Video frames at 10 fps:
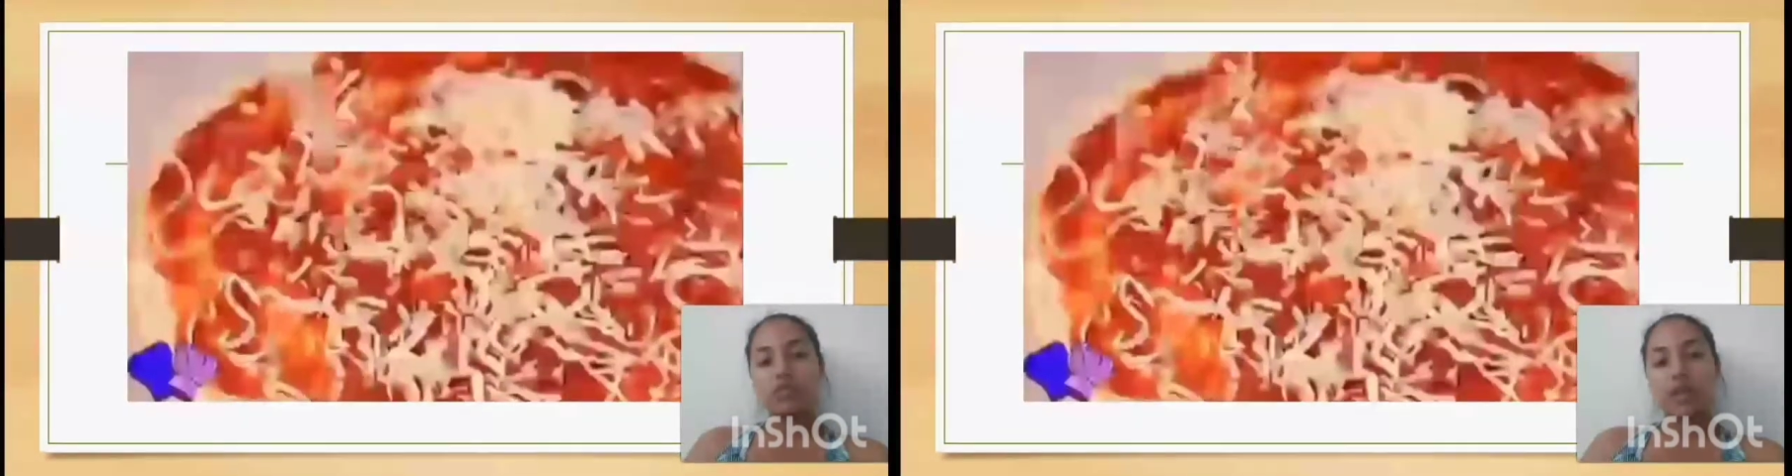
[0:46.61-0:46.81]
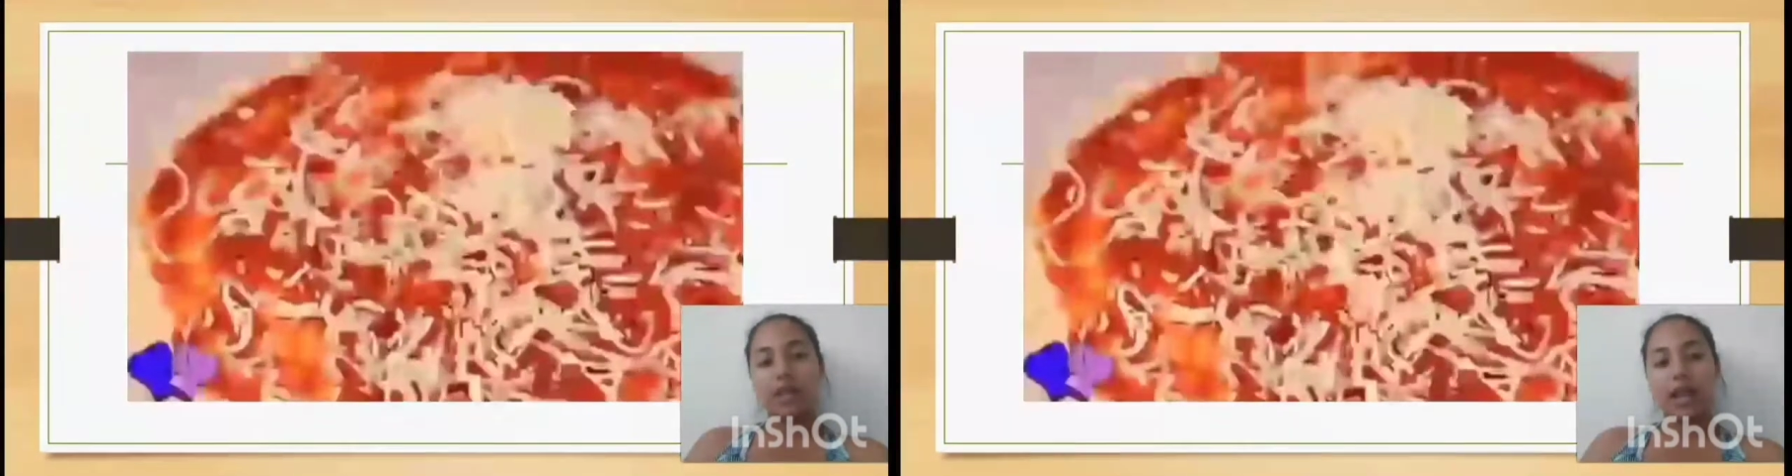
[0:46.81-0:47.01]

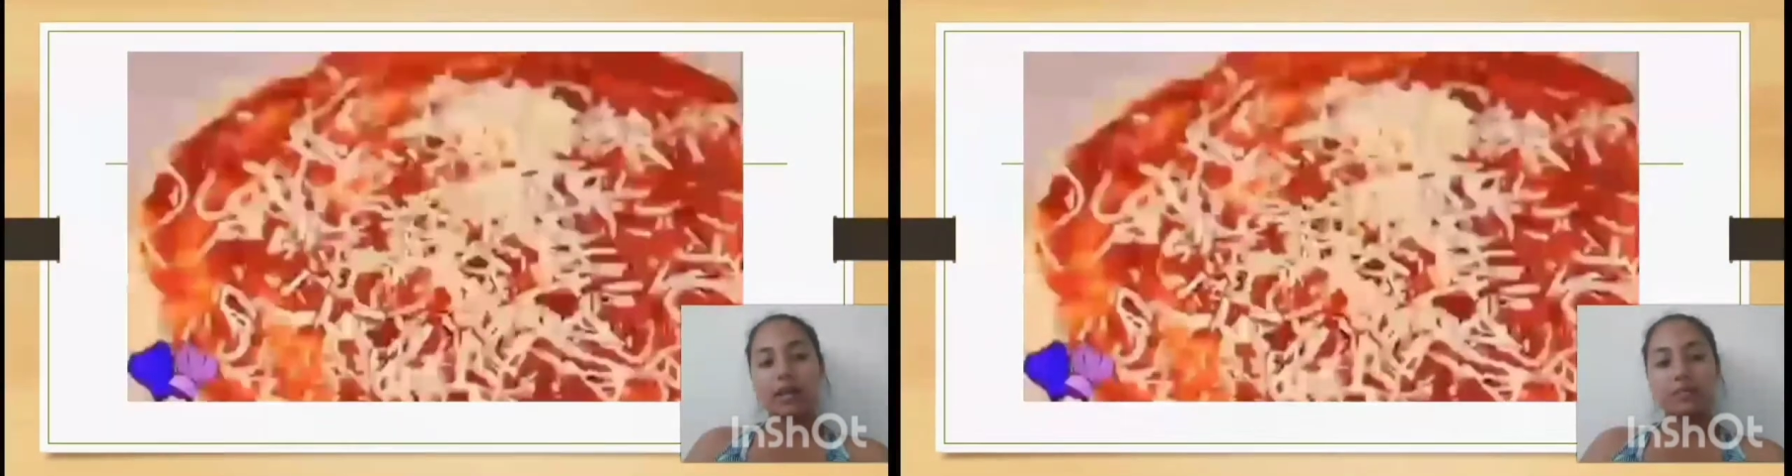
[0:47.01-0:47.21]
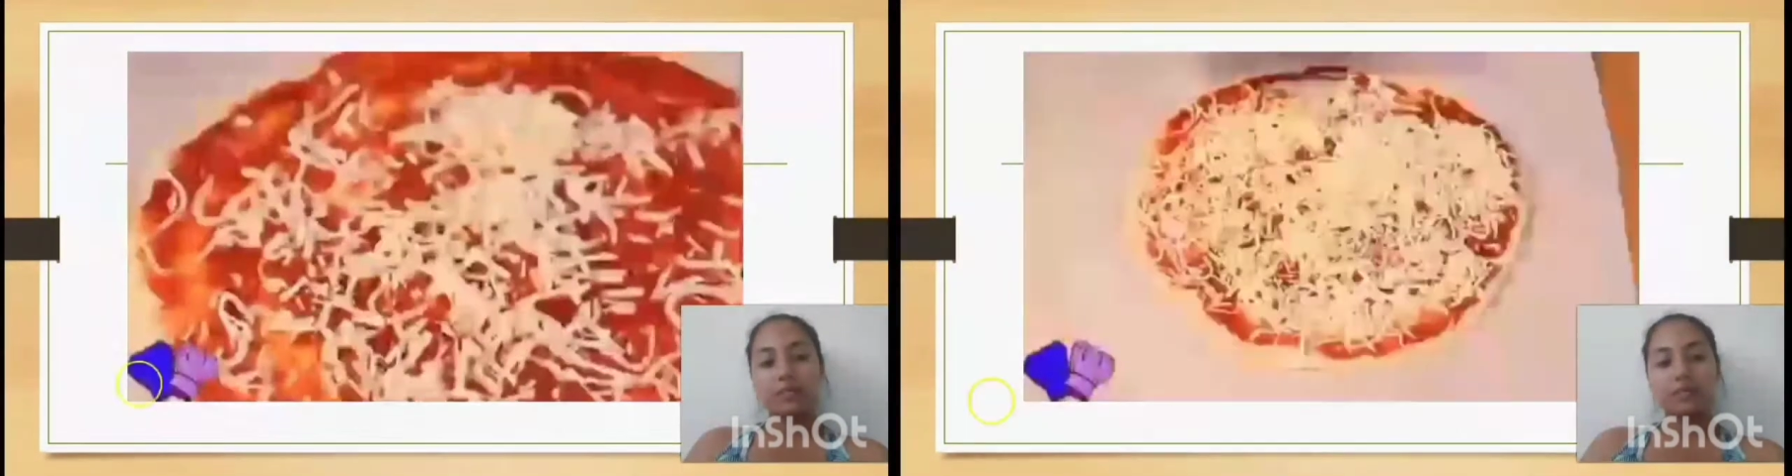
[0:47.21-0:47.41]

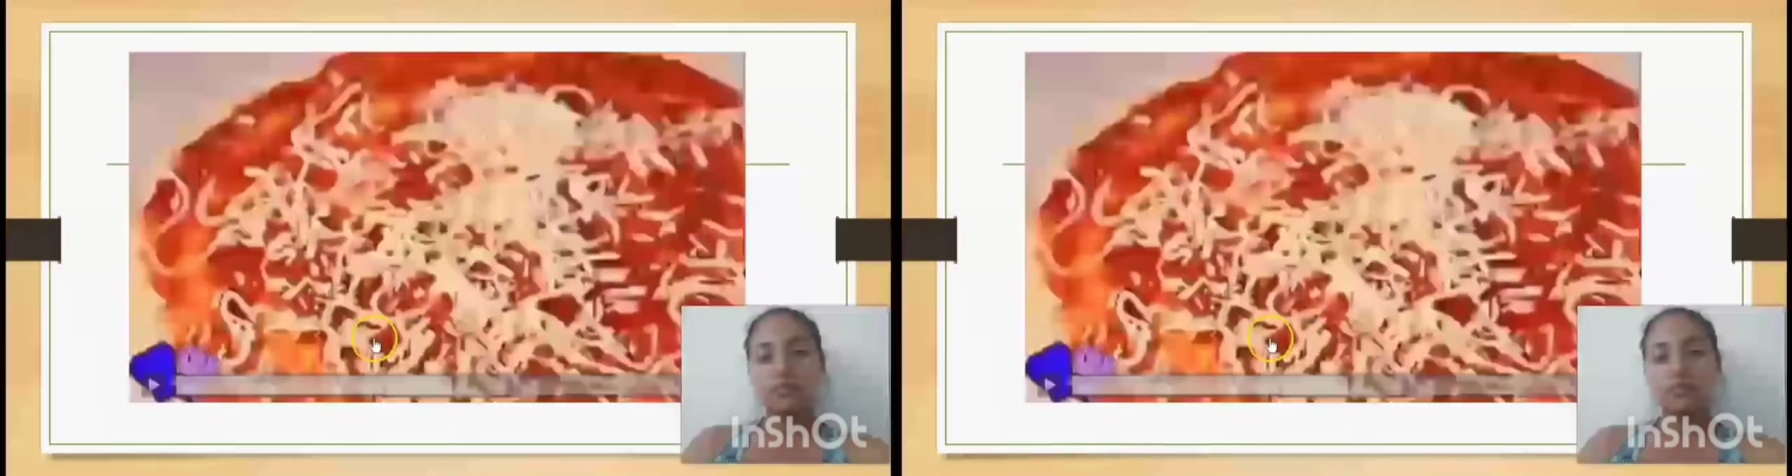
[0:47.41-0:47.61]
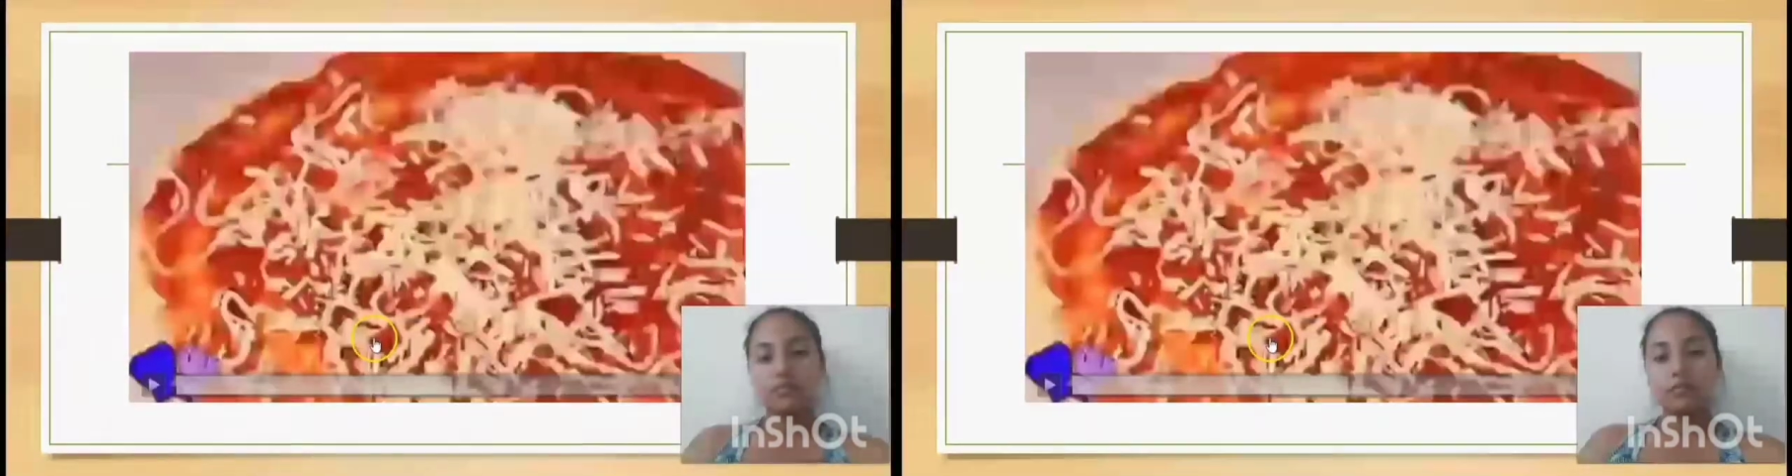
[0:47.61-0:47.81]
mozzarella.
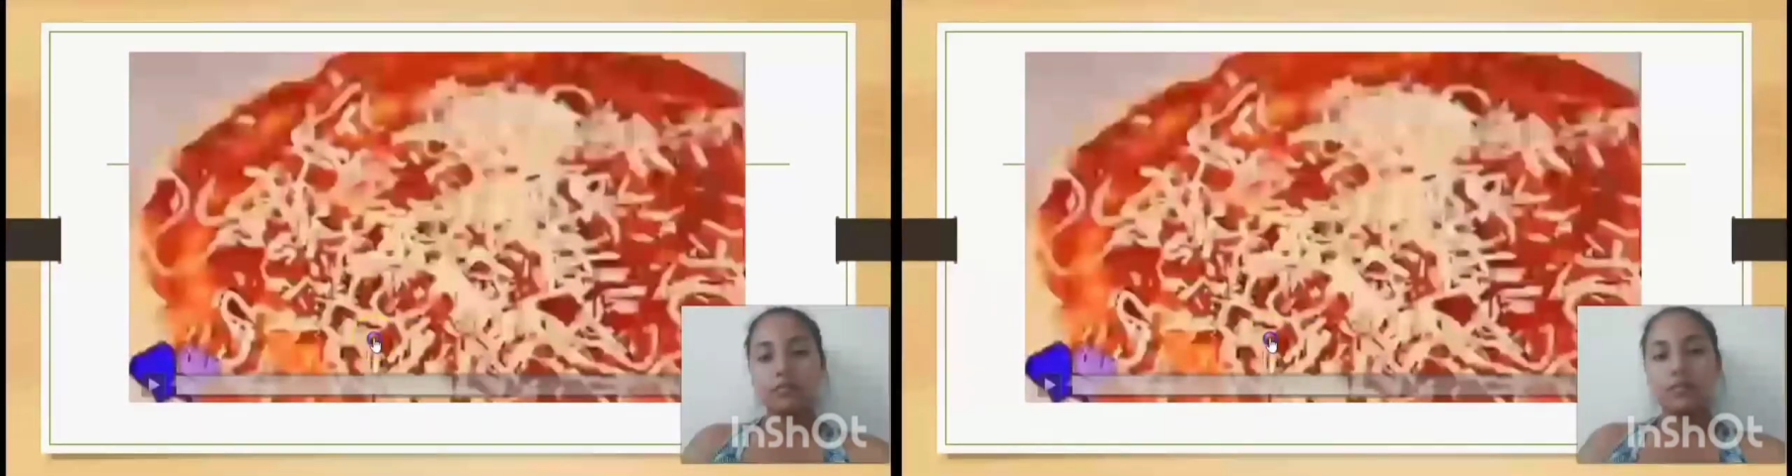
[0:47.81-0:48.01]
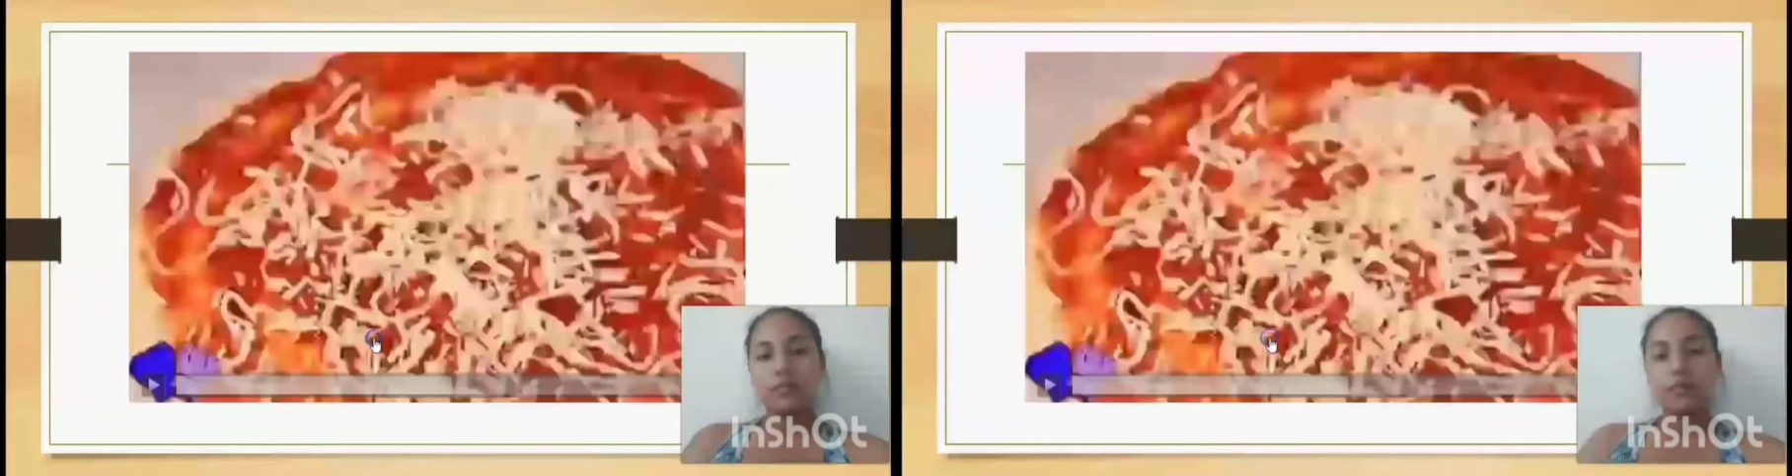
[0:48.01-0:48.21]

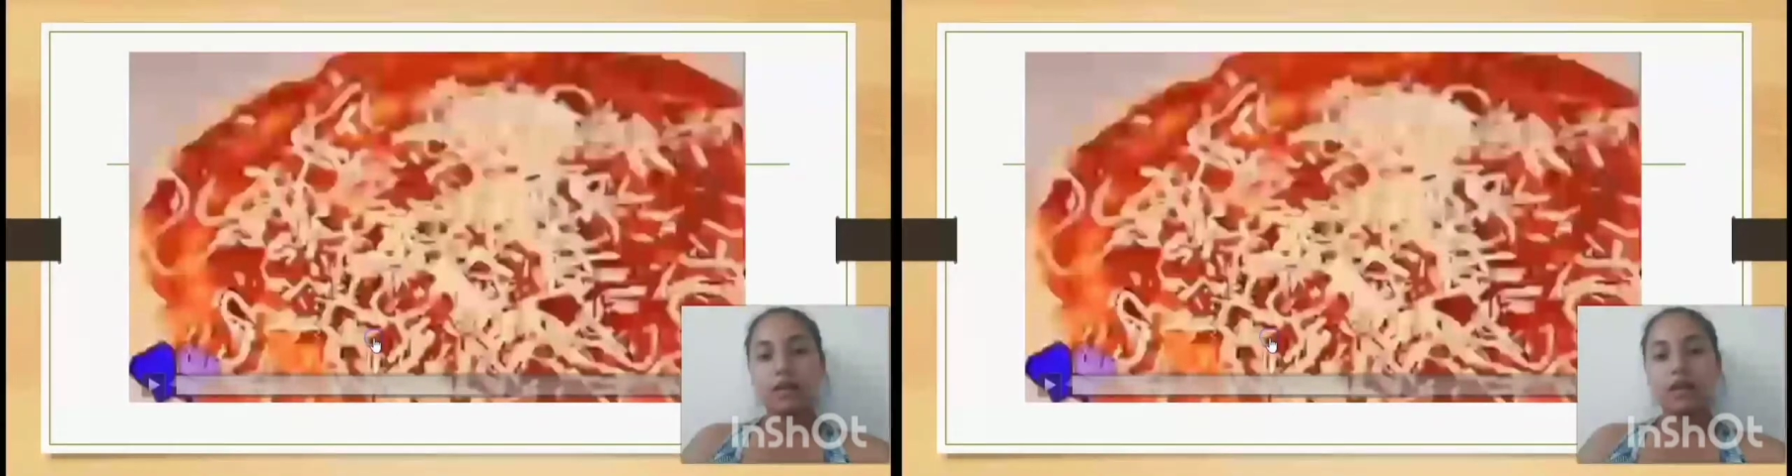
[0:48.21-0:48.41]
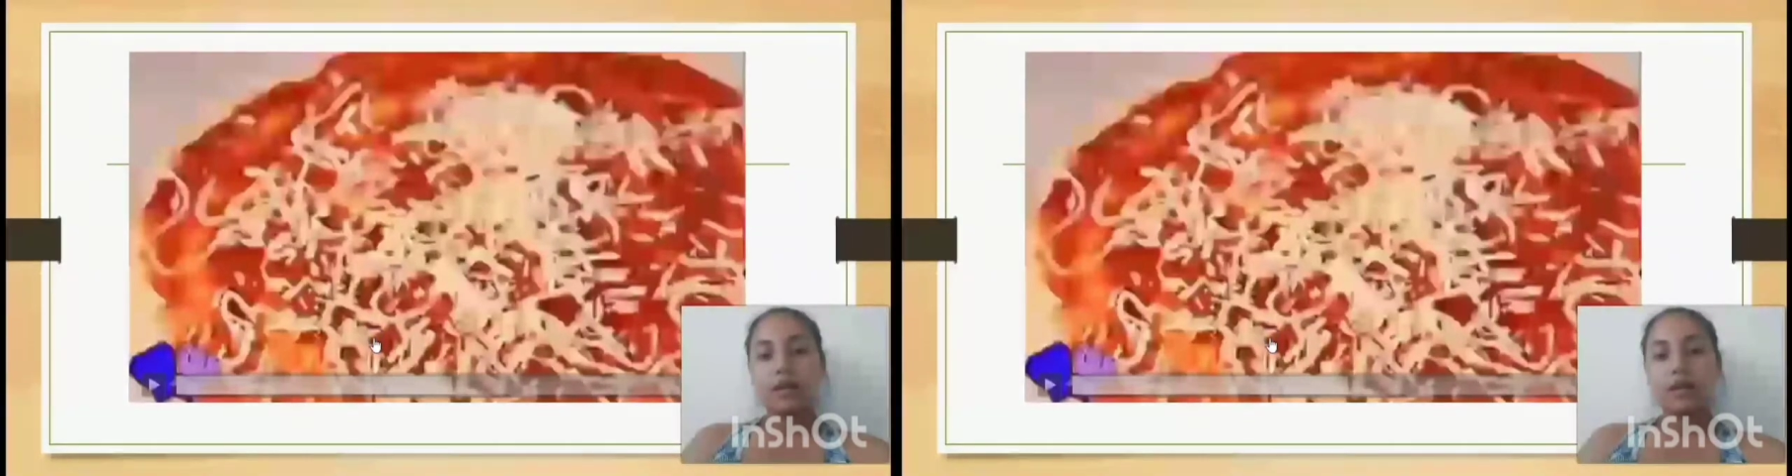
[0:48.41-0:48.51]
Step 3.